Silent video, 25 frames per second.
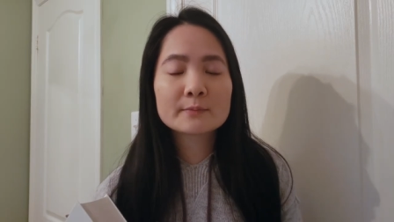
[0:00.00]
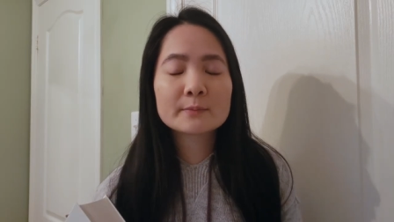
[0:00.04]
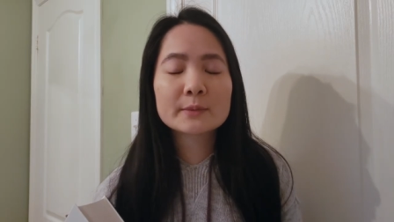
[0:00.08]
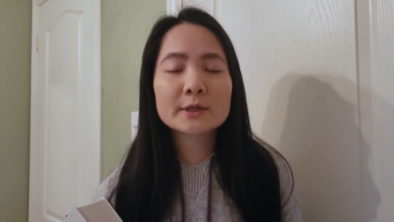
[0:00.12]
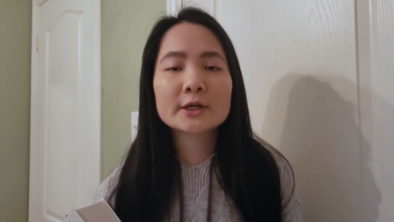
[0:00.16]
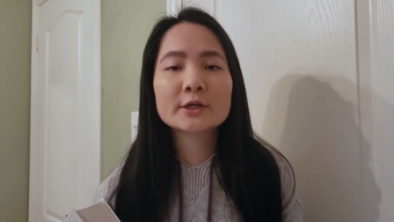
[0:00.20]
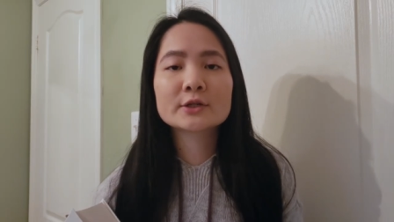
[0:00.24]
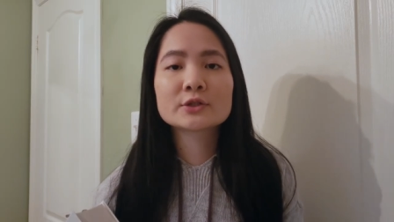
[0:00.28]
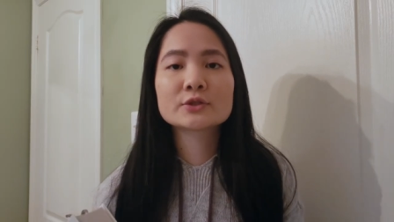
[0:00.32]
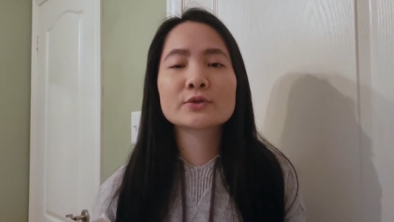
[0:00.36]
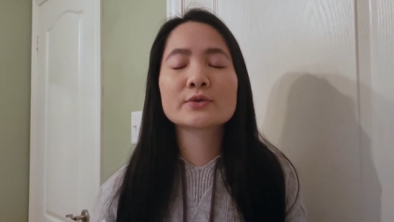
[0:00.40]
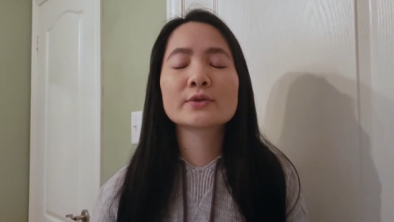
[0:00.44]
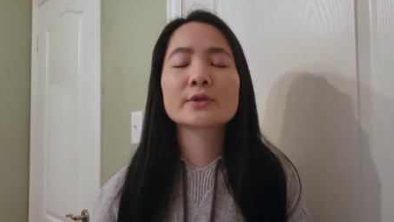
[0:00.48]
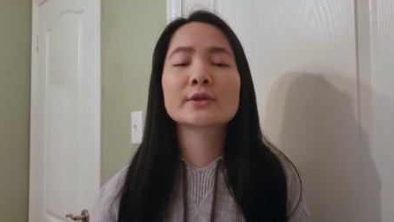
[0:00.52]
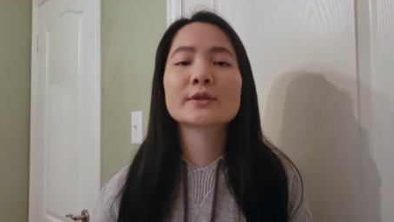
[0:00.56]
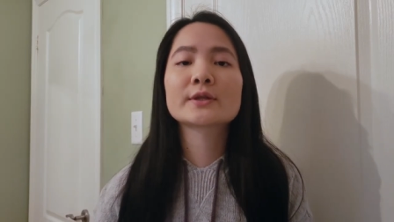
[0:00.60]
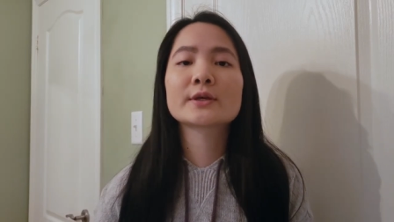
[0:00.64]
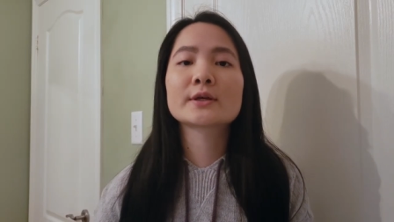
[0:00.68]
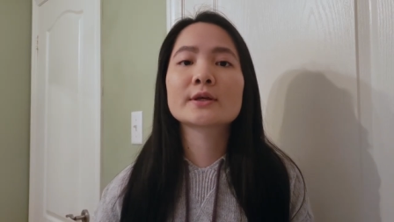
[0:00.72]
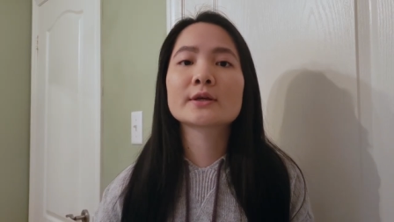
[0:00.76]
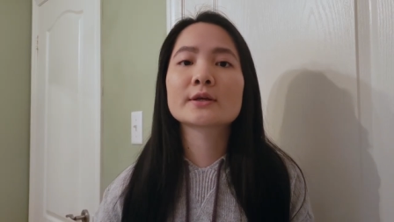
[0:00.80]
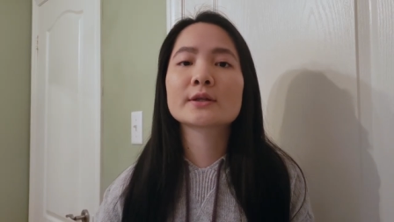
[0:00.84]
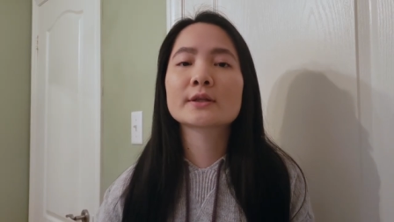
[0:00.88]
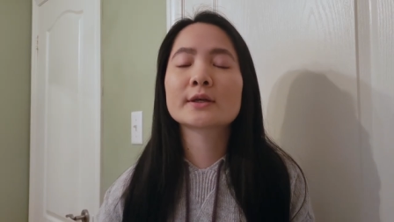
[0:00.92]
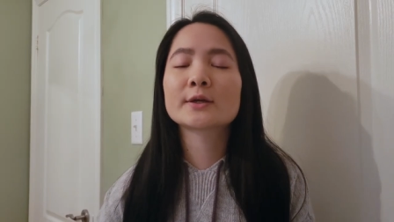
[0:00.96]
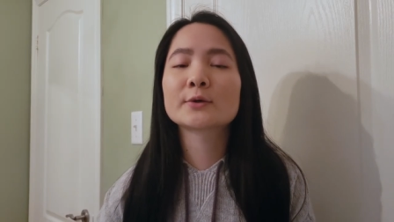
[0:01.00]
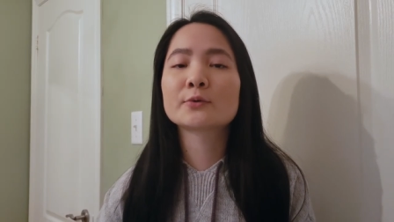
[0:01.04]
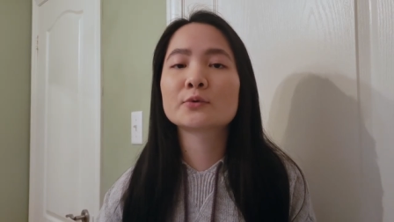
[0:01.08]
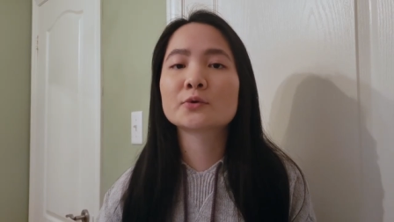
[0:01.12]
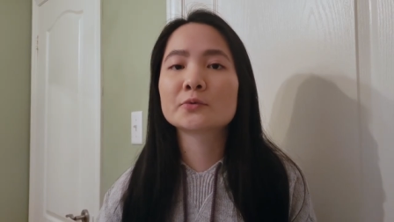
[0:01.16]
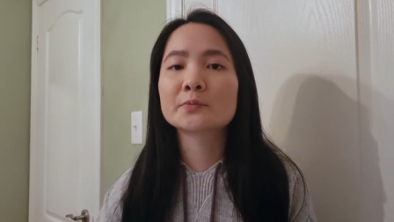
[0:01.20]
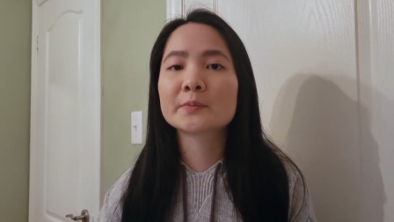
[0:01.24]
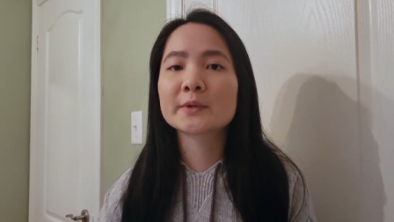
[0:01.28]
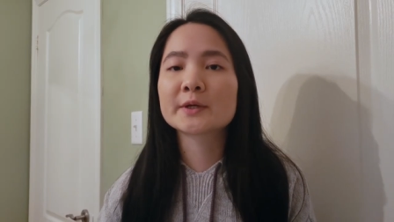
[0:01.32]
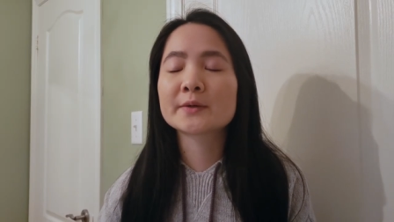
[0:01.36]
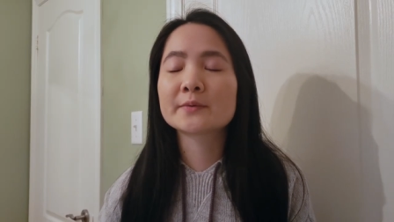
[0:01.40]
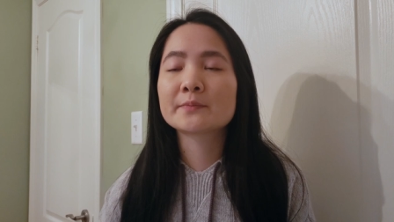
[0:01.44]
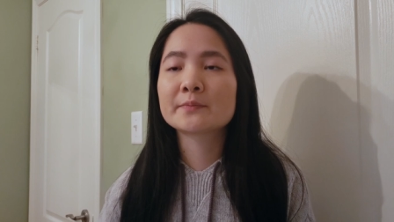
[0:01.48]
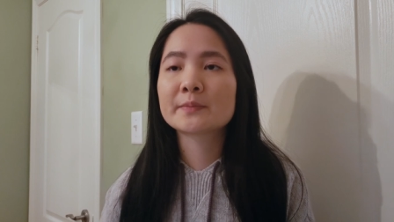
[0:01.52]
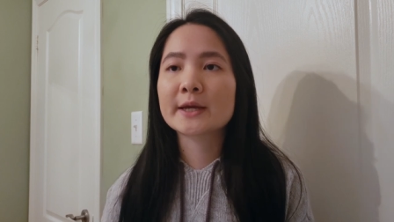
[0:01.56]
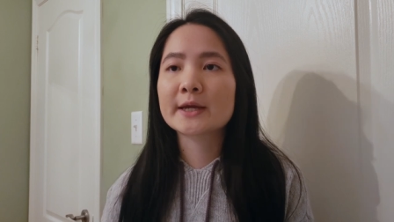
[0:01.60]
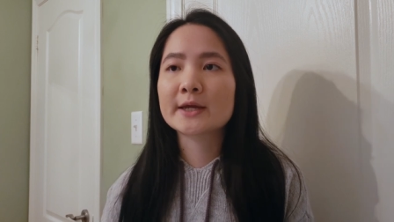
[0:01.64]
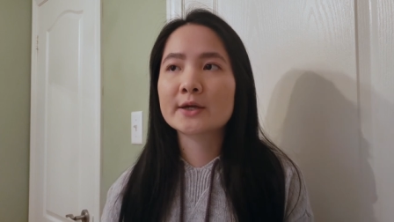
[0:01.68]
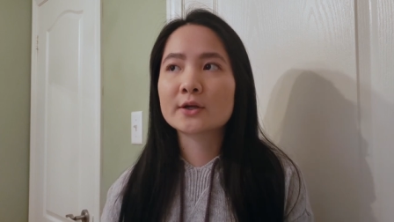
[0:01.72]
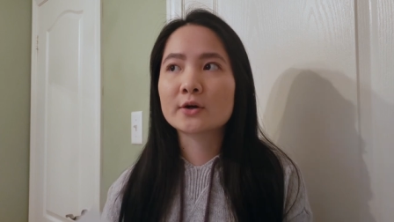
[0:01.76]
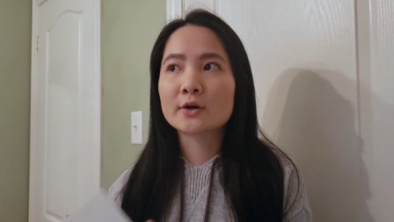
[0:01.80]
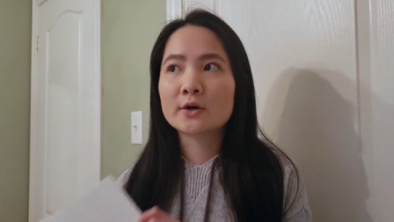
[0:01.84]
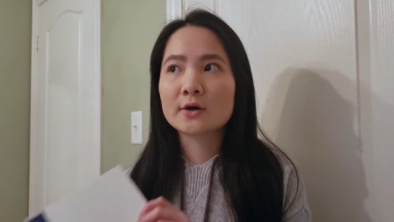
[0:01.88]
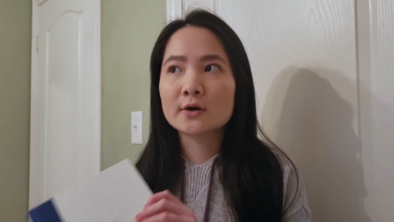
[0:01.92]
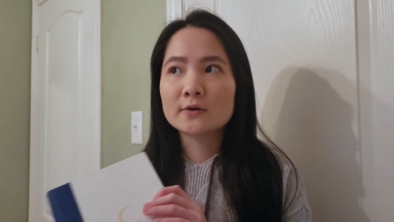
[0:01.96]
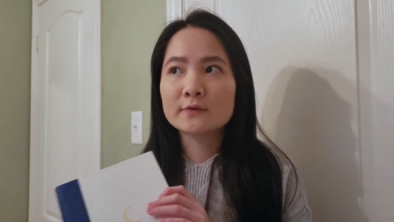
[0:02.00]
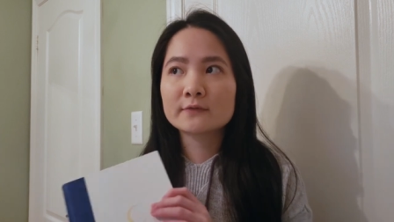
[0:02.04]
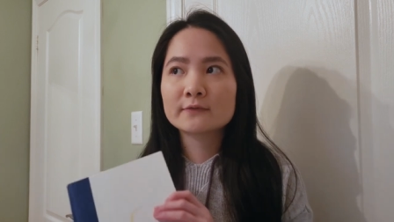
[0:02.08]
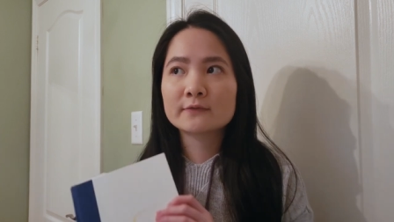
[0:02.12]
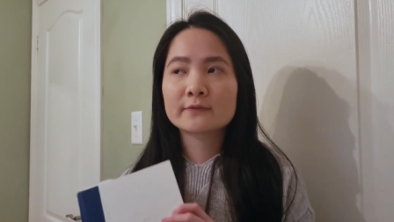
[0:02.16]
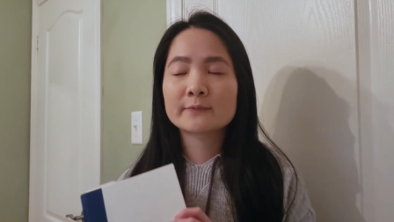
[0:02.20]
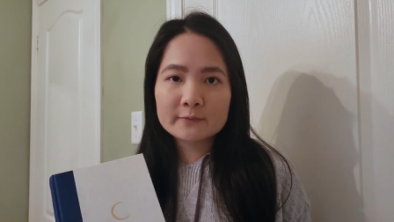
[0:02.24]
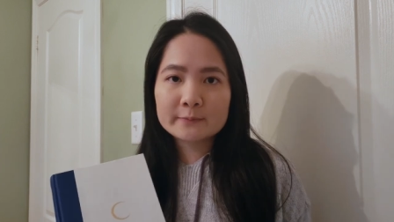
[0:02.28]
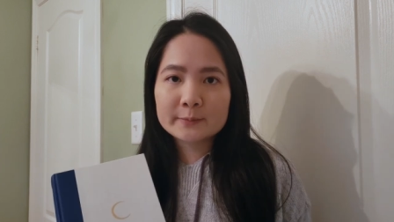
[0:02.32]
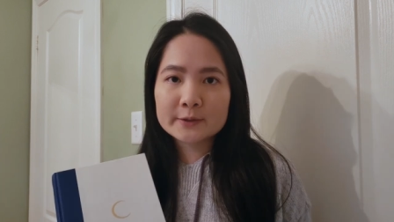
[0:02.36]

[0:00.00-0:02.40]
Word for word: but I do think it will be paid off.